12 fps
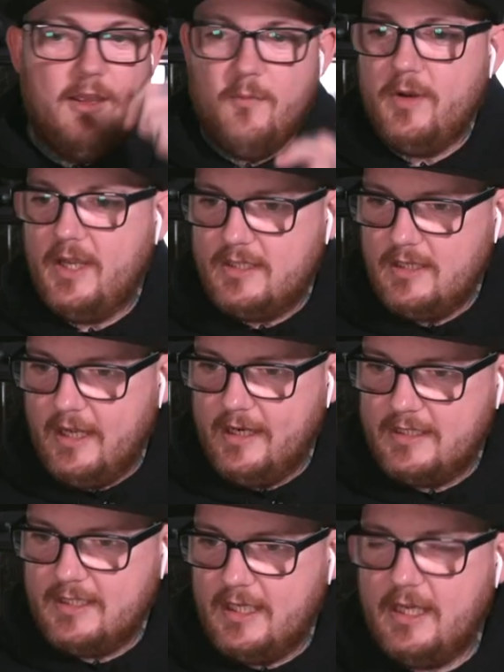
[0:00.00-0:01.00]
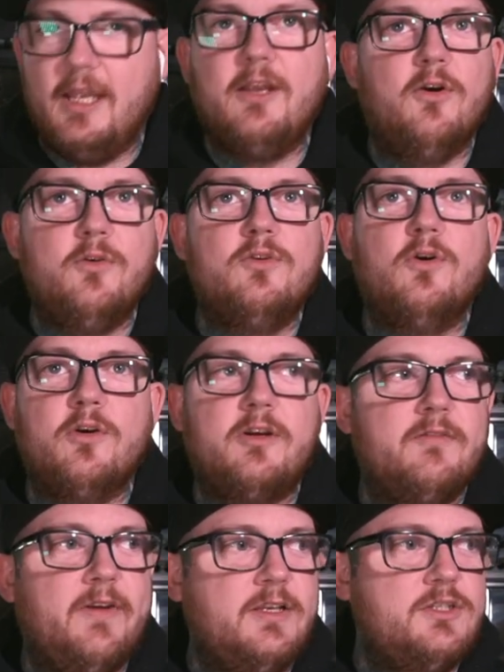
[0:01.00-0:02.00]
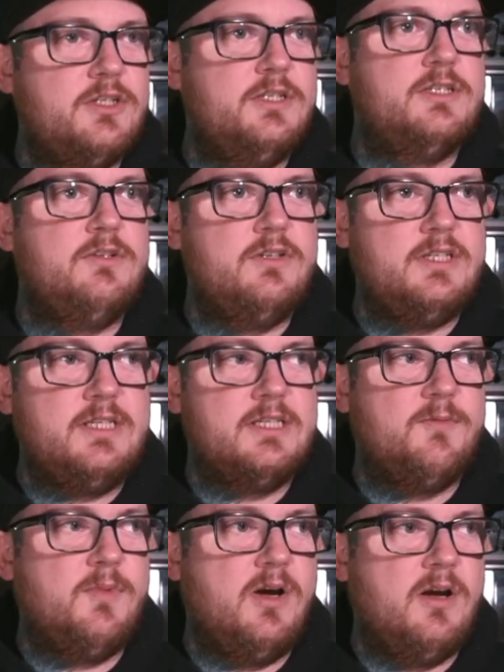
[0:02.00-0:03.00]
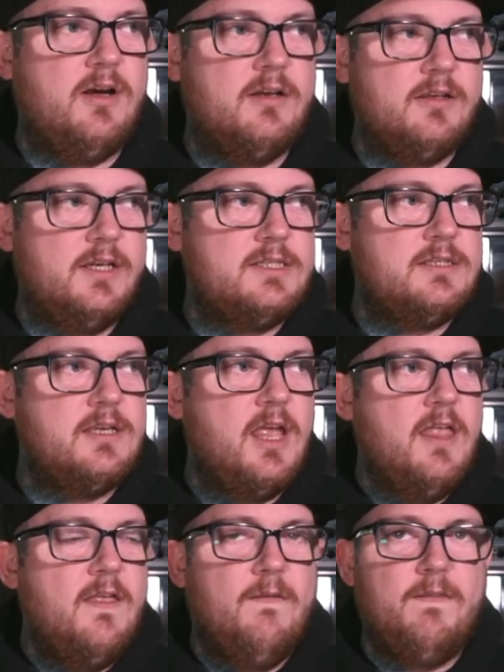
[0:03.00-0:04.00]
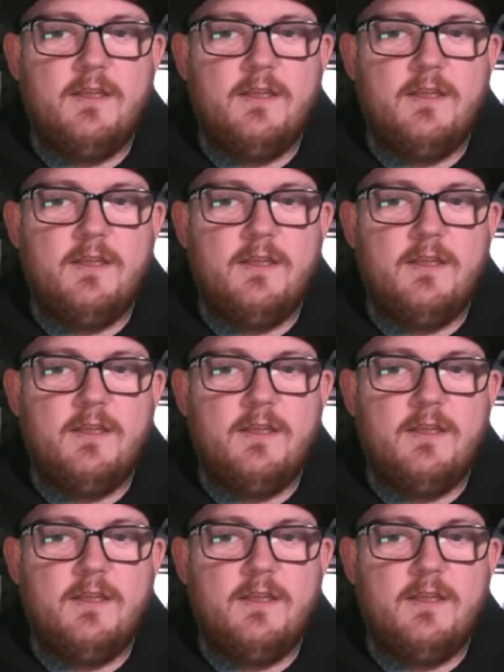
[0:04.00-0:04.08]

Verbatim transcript: when I and I said, you know, you go to conventions and you see some artists,